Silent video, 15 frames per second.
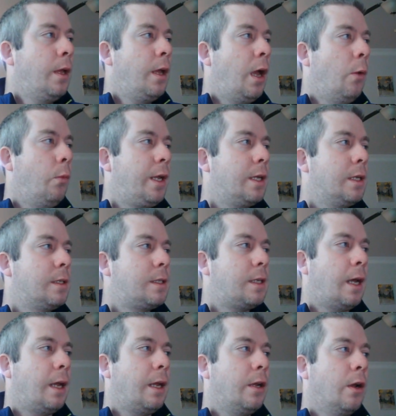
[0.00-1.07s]
And we can
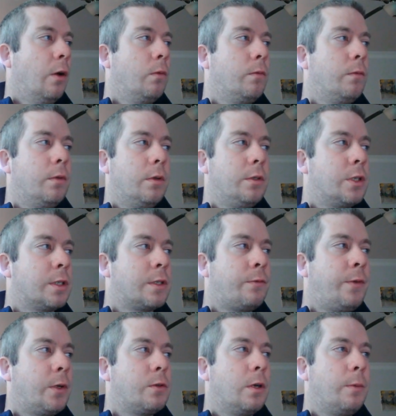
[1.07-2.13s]
say, you know, just
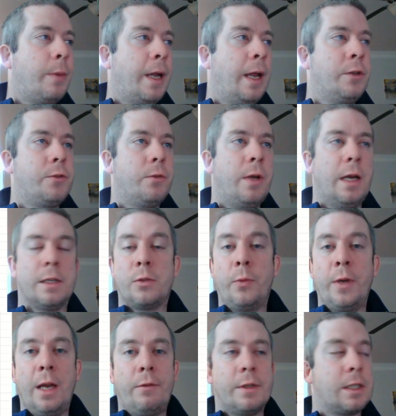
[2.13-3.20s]
filter it by Andrew Hess. We
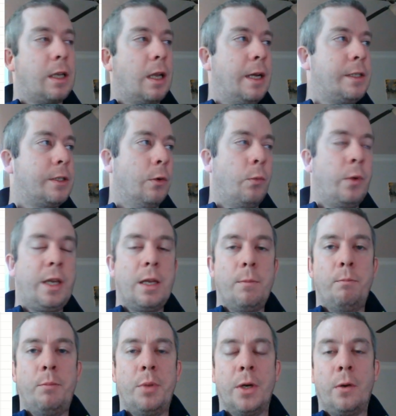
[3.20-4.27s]
have a slicer. We can
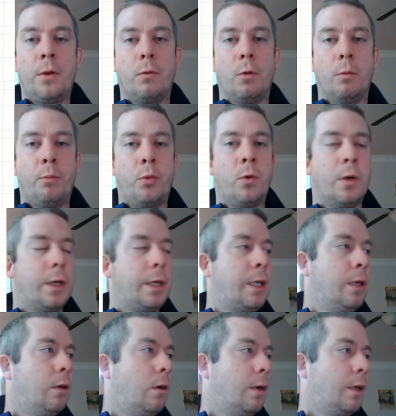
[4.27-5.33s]
build a report
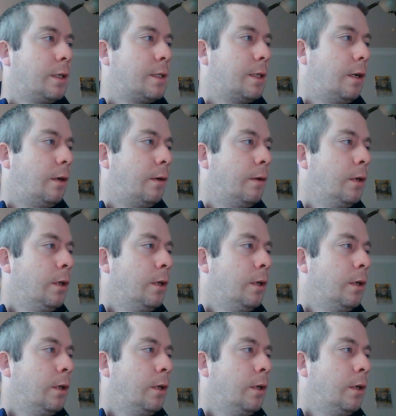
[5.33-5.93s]
here on Excel.